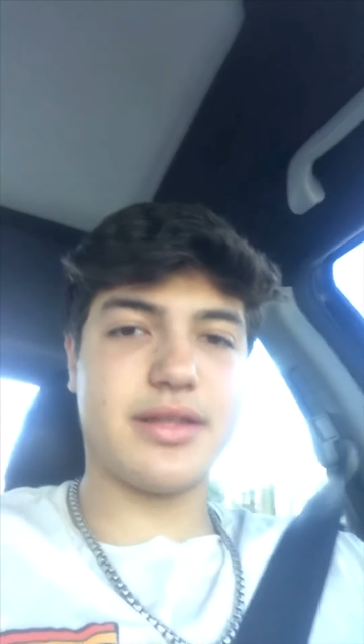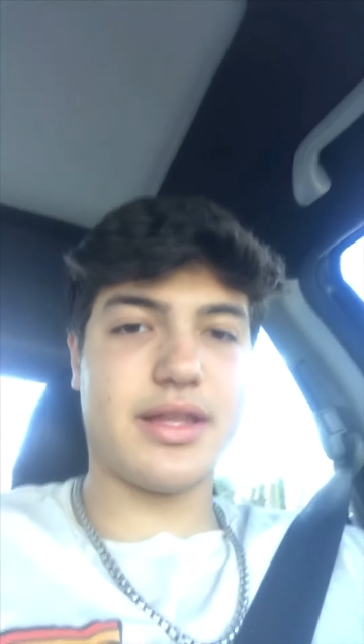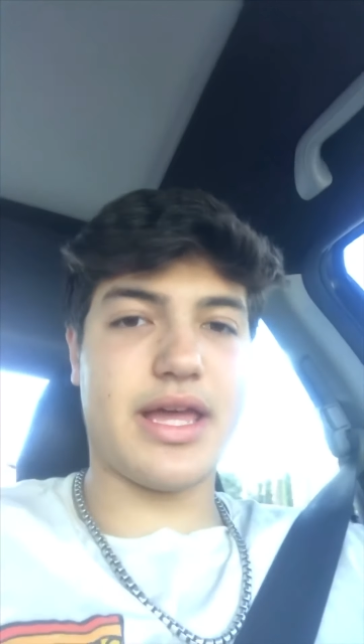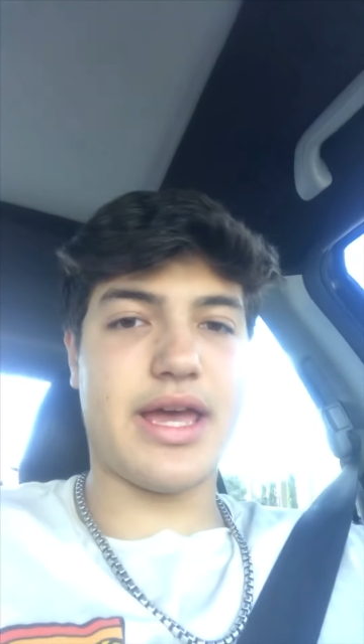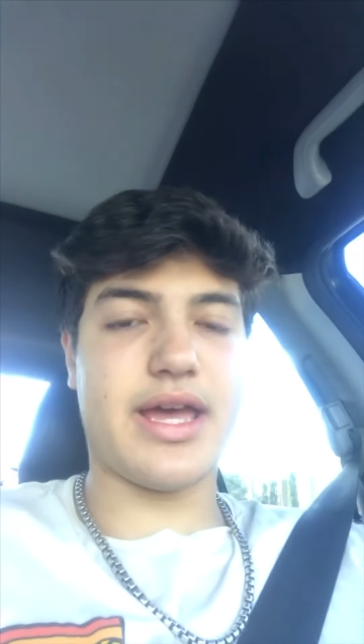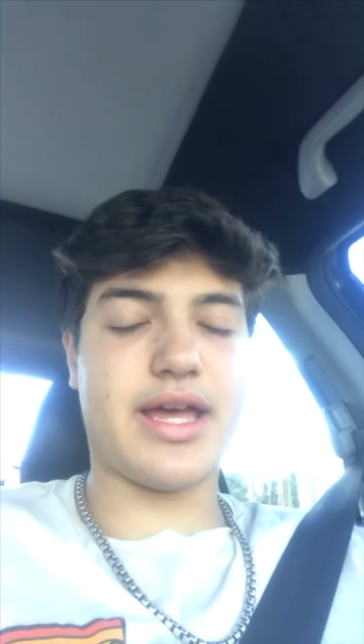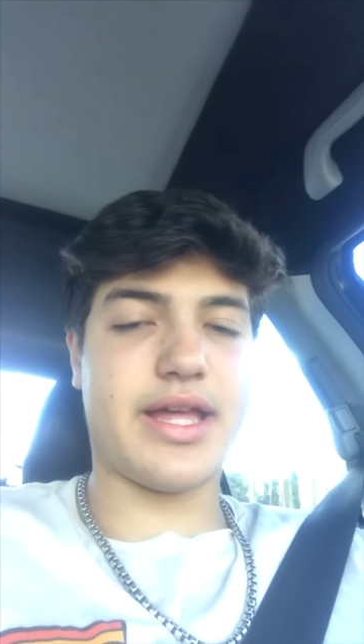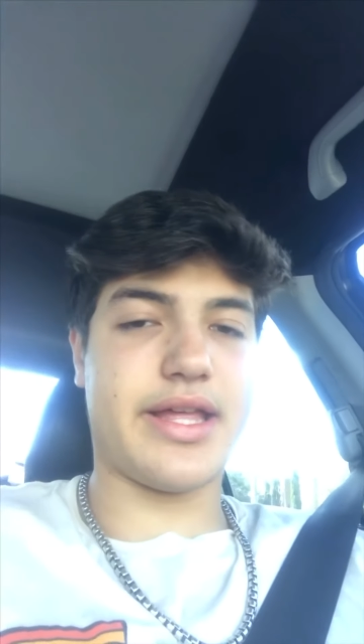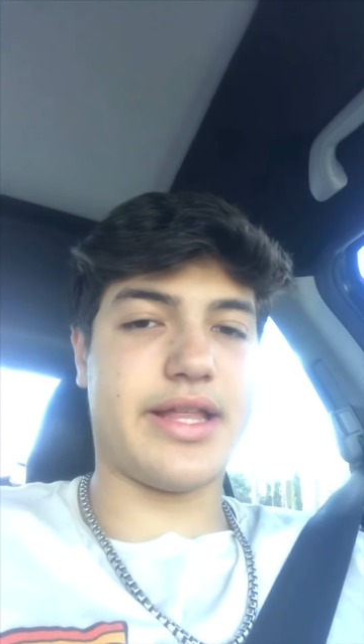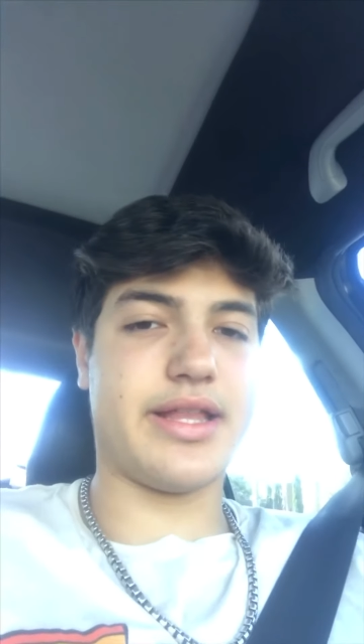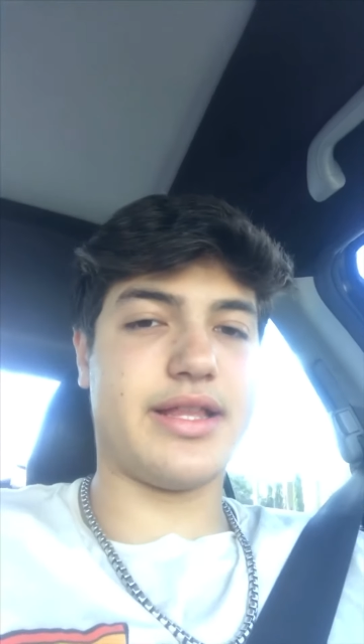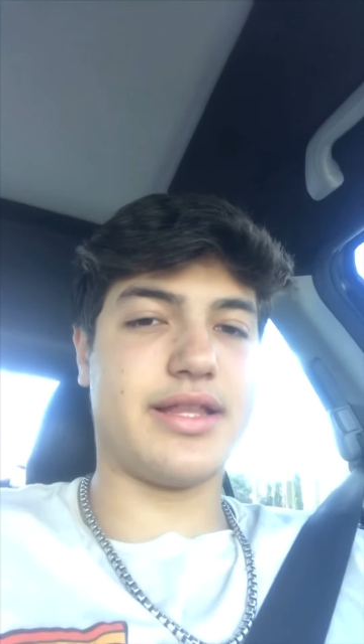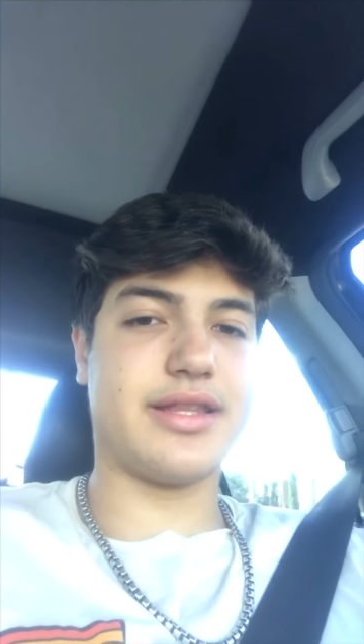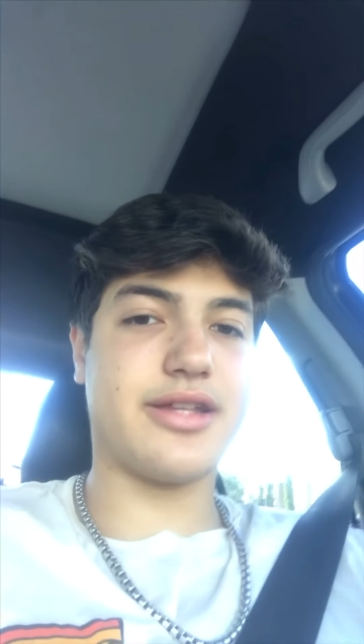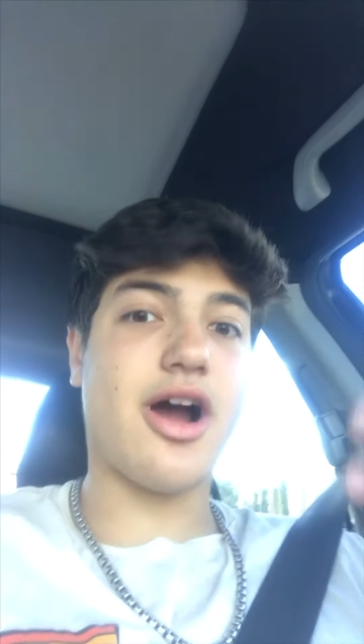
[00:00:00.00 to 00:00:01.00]
and
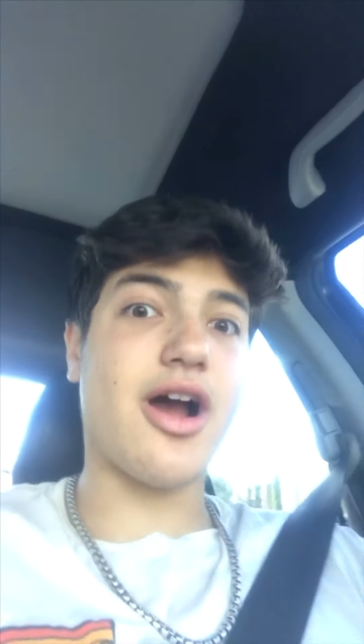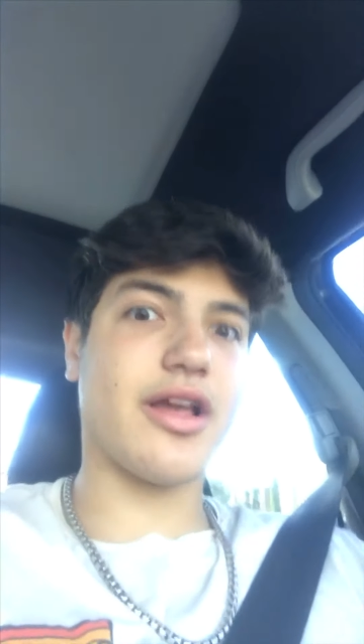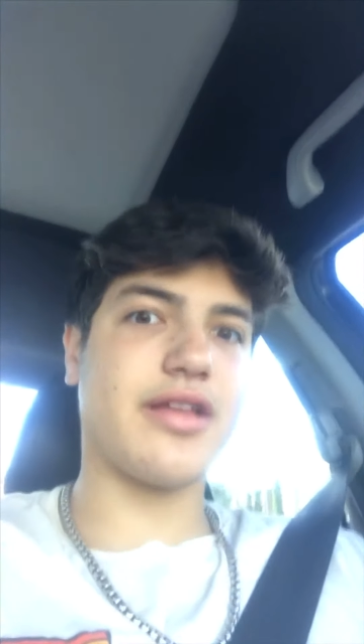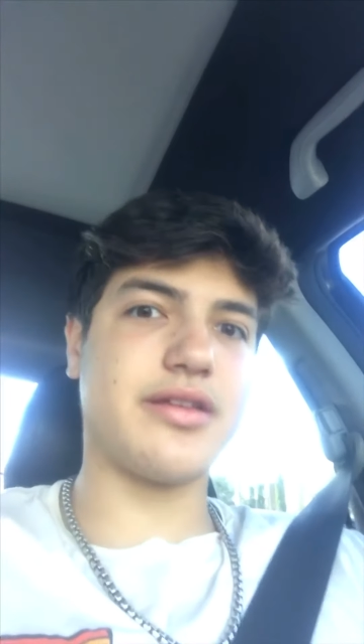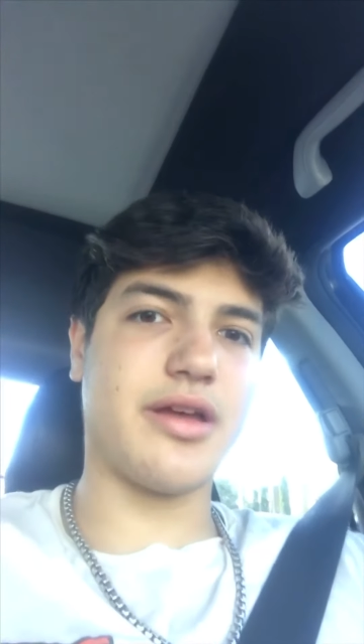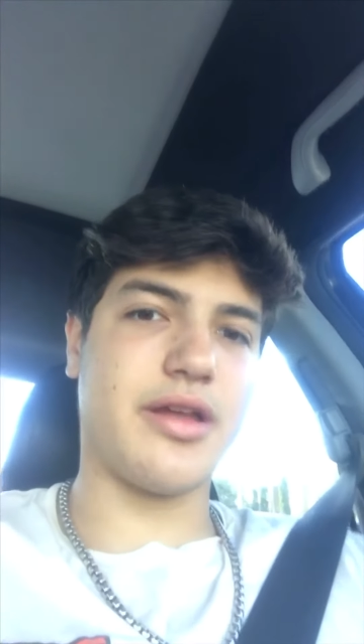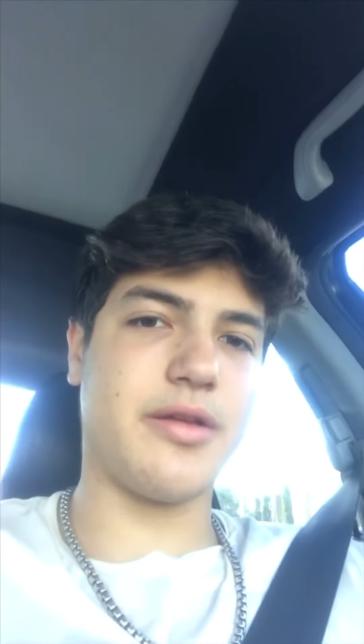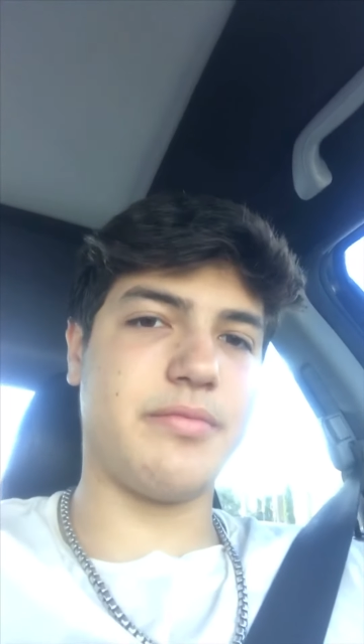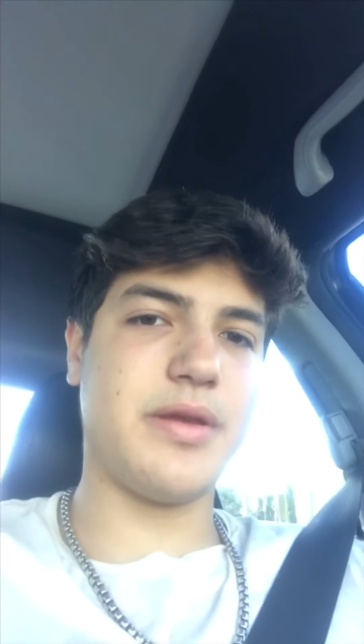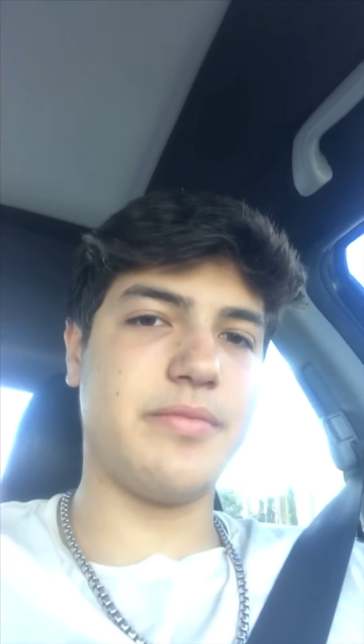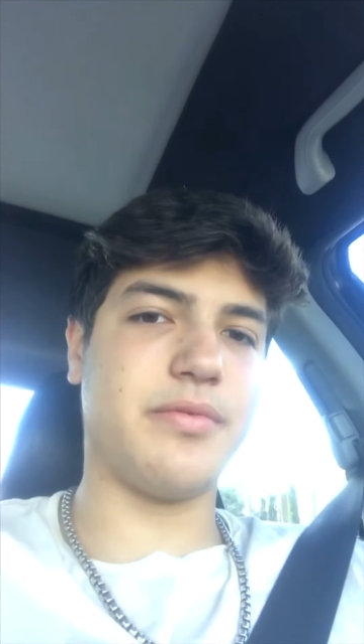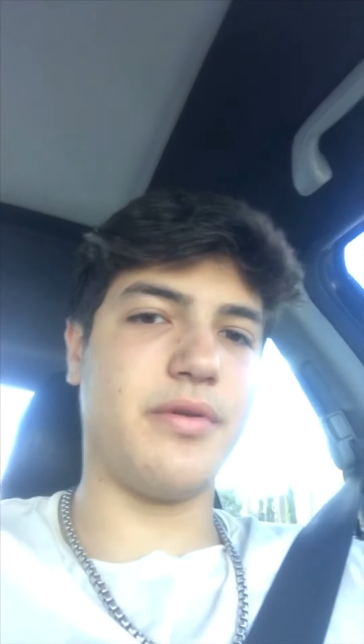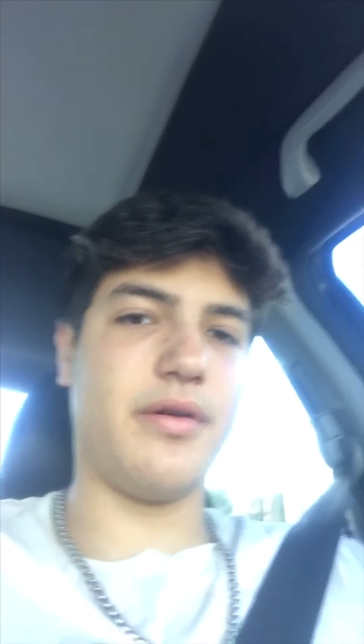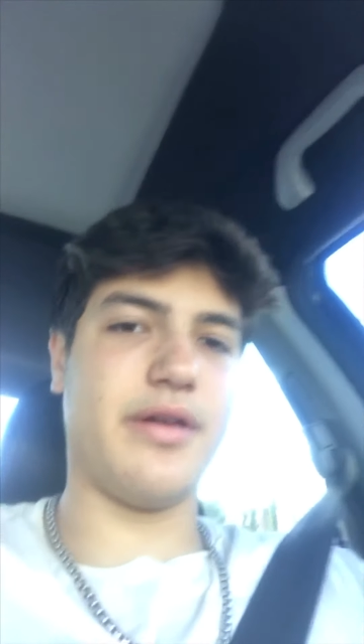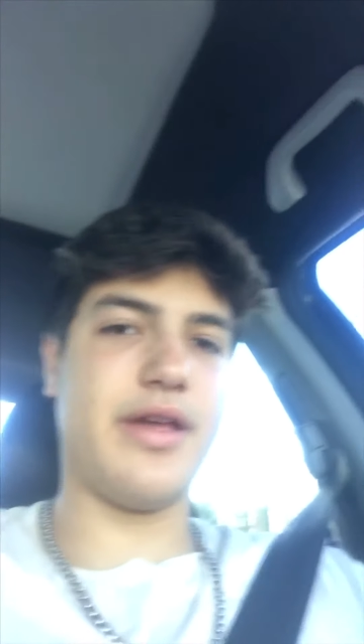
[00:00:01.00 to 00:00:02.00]
talk to other people.